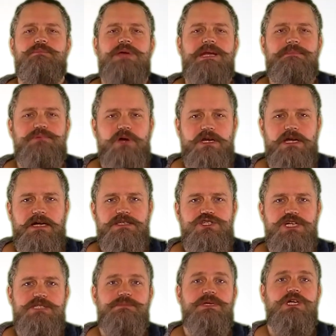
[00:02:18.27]
pick products
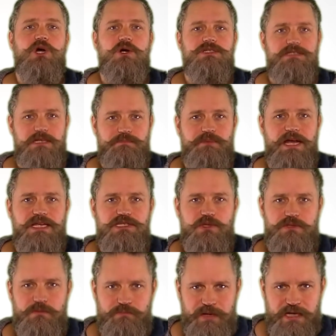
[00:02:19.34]
just because it pays
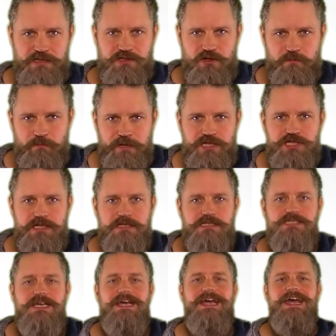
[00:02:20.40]
you the biggest
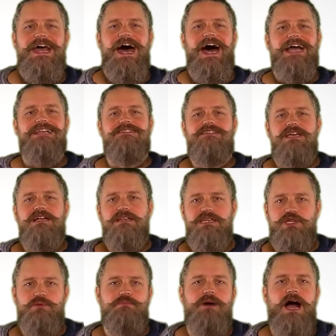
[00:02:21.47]
commissions. Ideally,
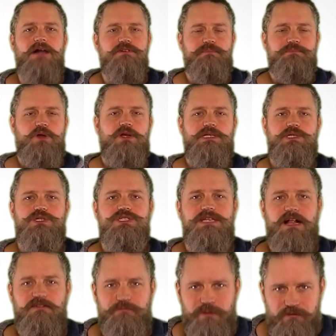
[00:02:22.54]
you buy the product
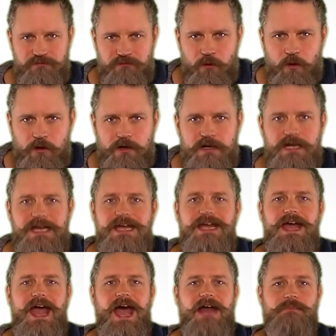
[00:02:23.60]
yourself before
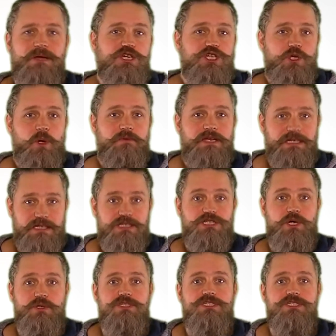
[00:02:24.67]
and make sure that it is good